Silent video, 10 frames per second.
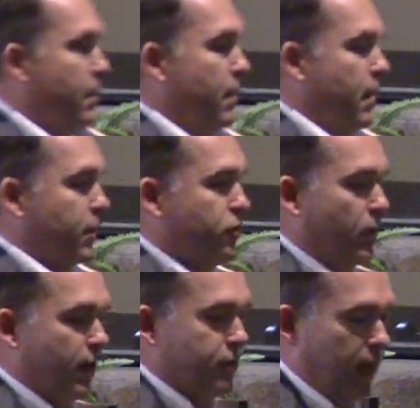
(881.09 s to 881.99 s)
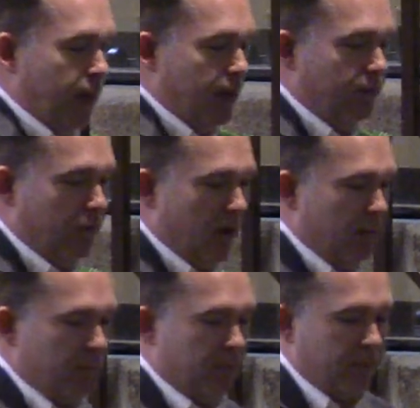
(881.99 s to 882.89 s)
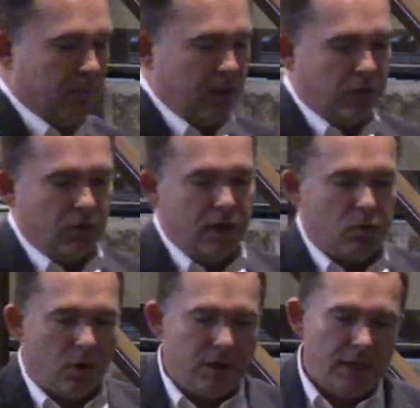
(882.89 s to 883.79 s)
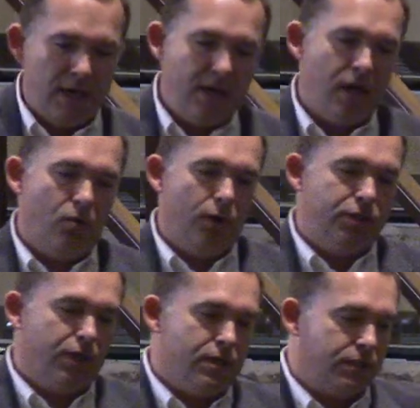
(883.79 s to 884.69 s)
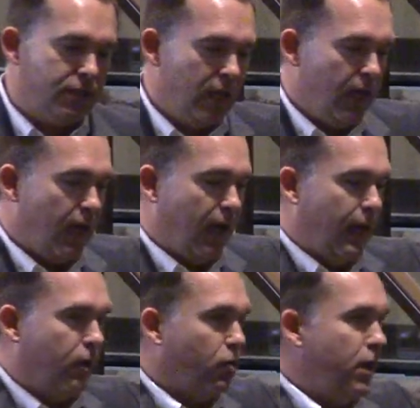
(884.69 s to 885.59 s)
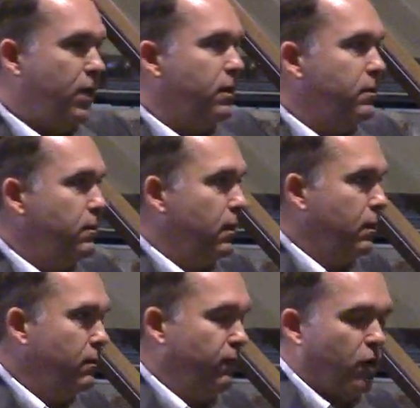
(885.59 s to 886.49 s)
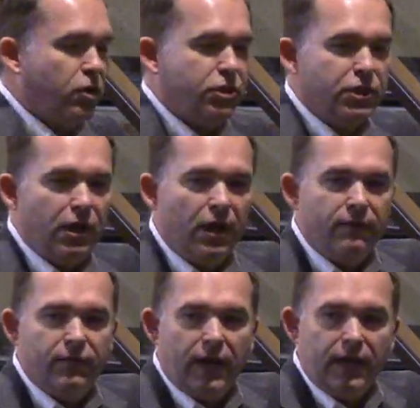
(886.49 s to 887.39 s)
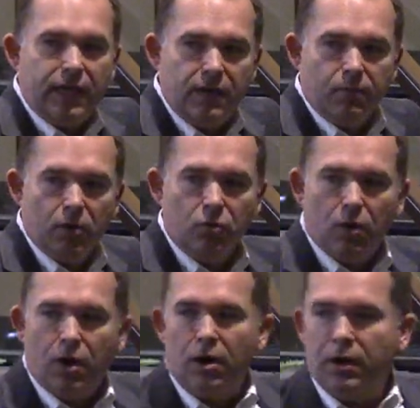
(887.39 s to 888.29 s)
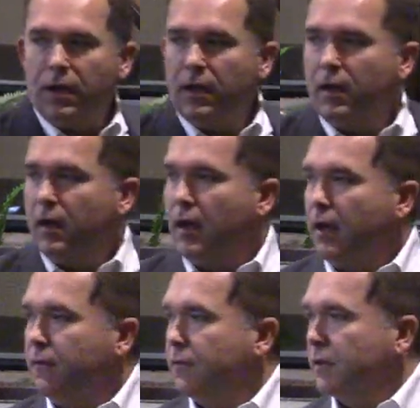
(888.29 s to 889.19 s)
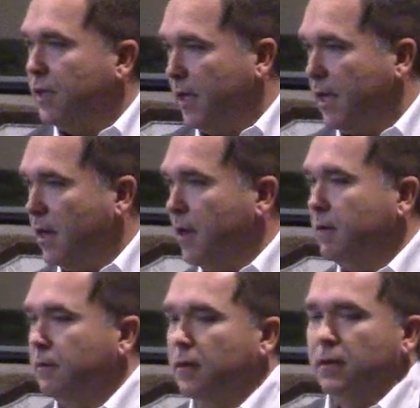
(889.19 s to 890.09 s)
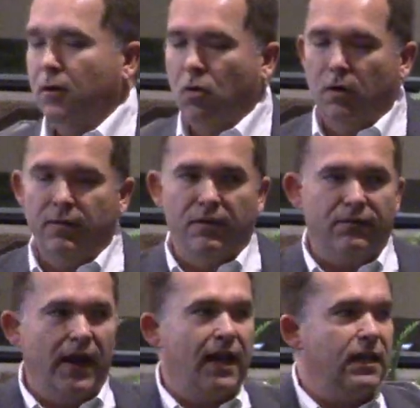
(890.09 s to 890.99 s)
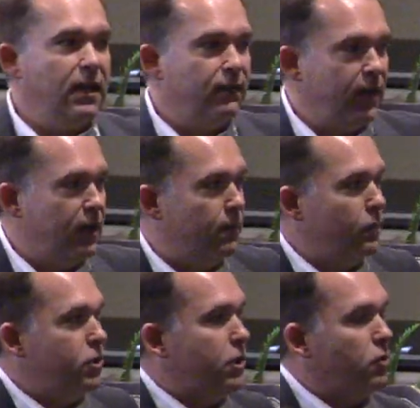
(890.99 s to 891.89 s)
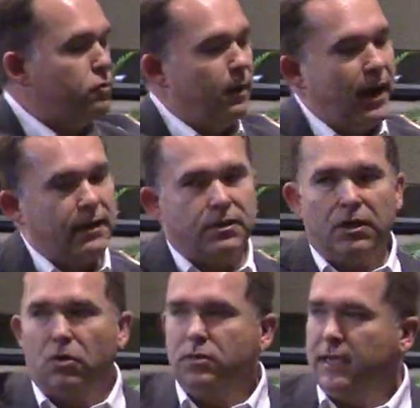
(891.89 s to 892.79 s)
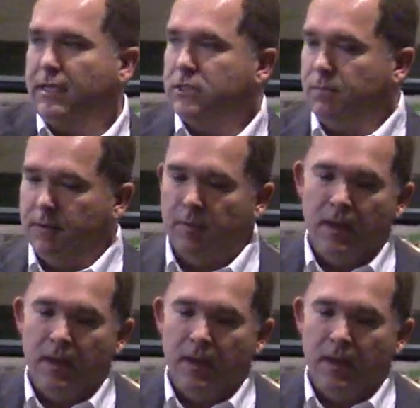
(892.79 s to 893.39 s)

It's translated from the Greek word Gehenna, which is a Greek version of the Hebrew word of Gehenna, or the Valley of Hinnom, which goes back to the Old Testament.